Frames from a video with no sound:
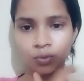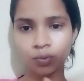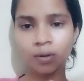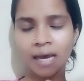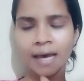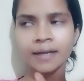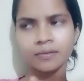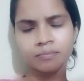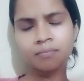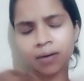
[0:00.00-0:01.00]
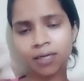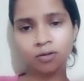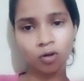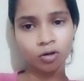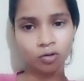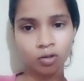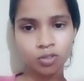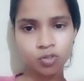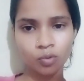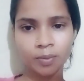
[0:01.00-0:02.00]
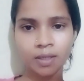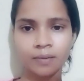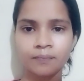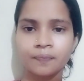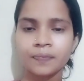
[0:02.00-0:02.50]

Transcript: you and it might not also be